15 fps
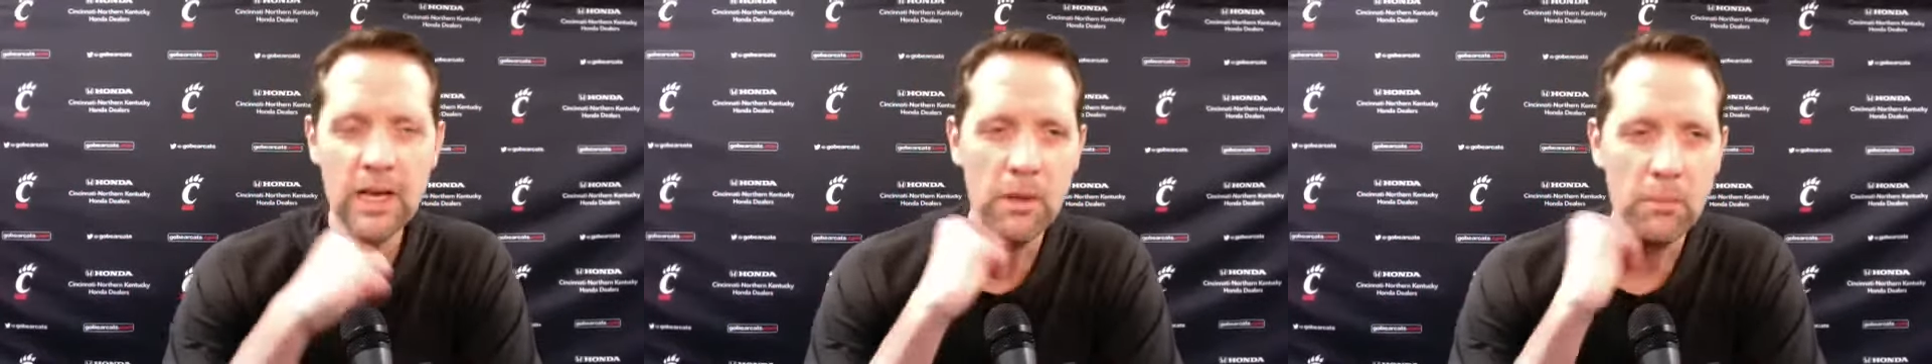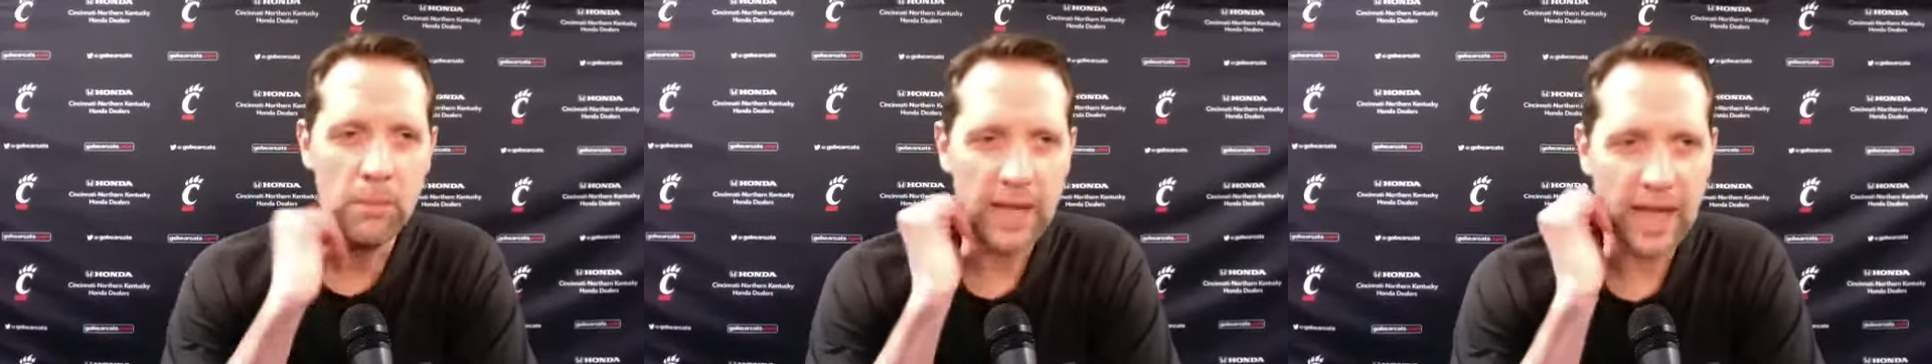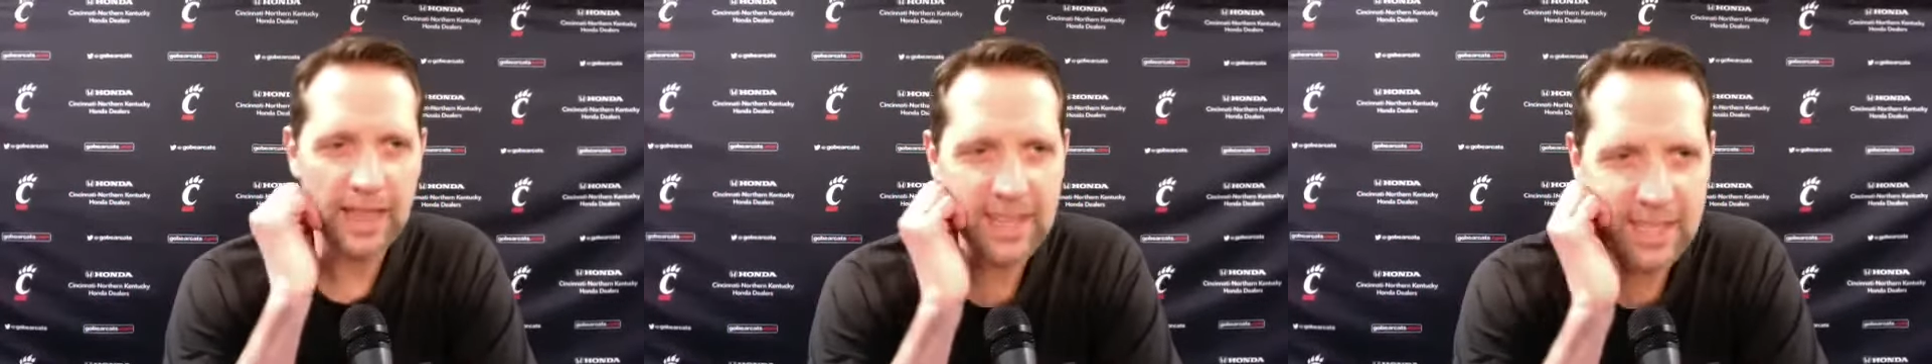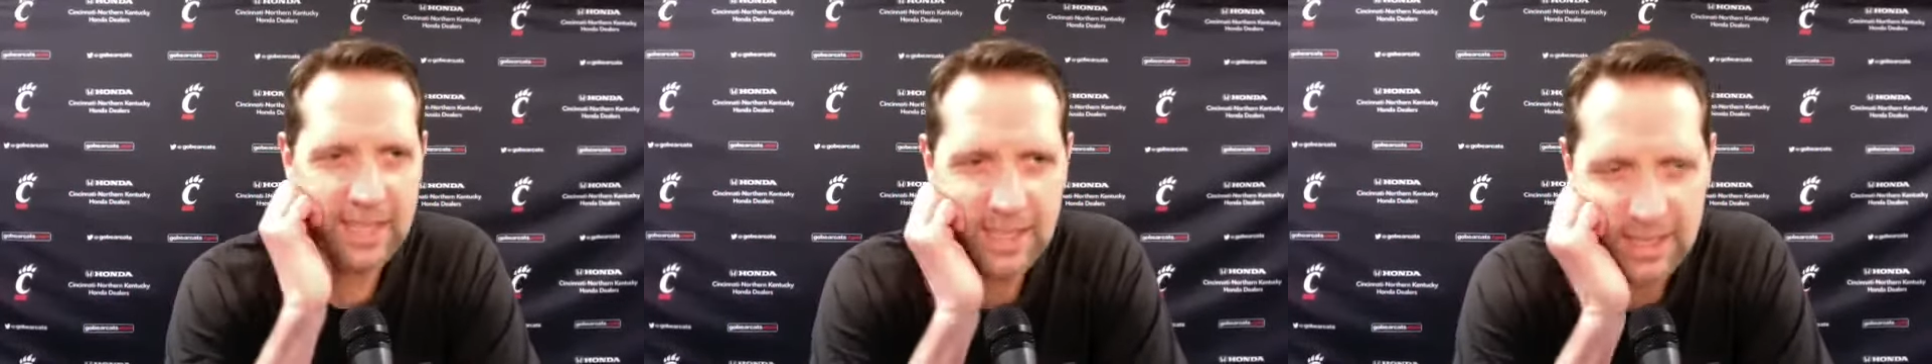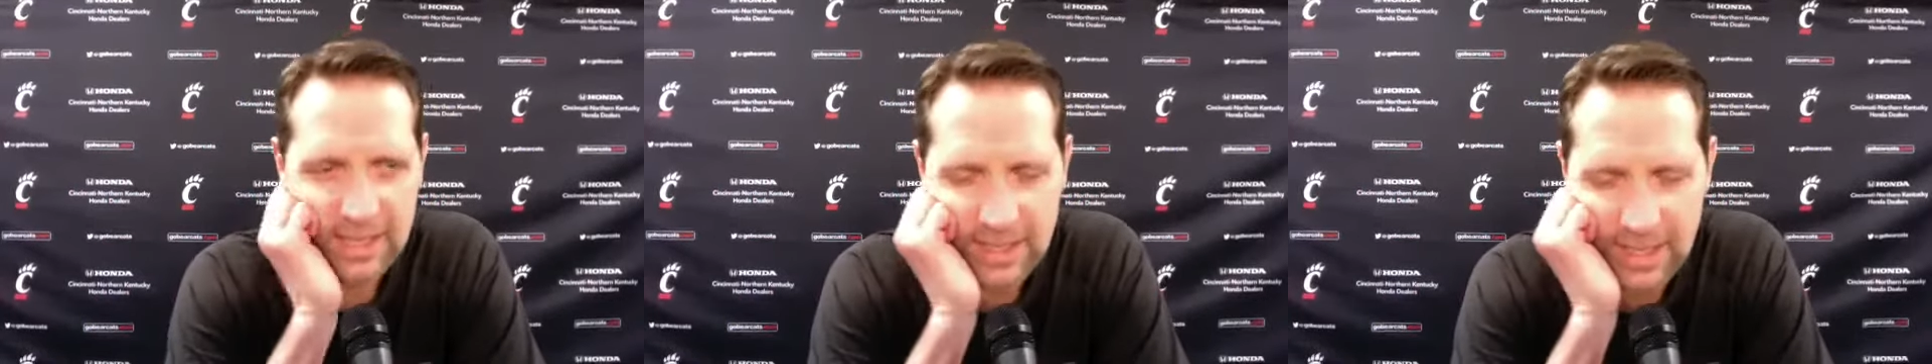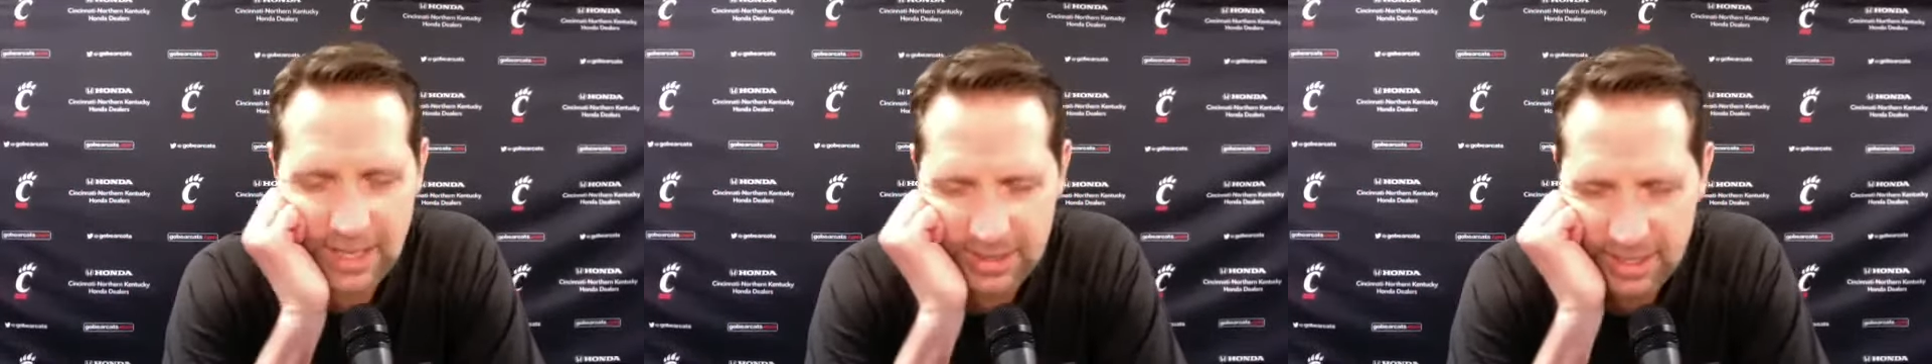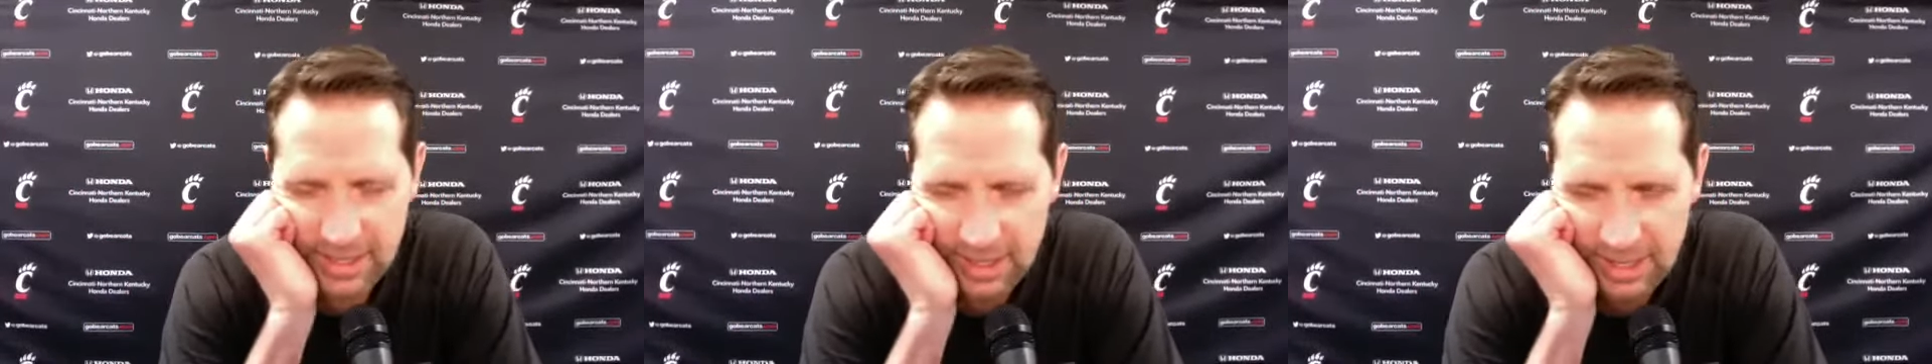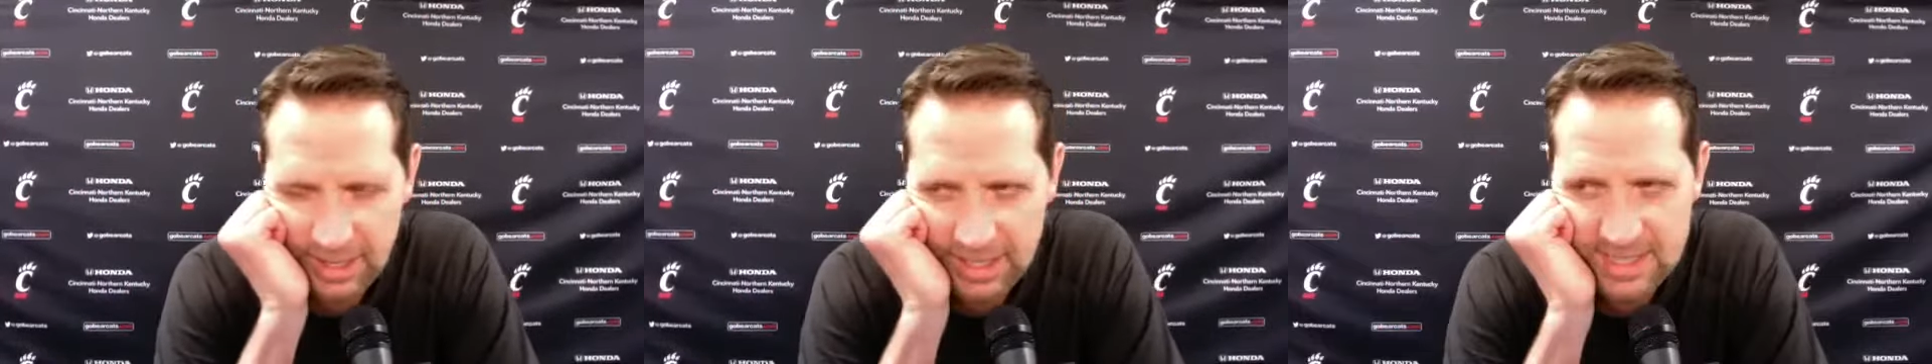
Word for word: But I think Keith and he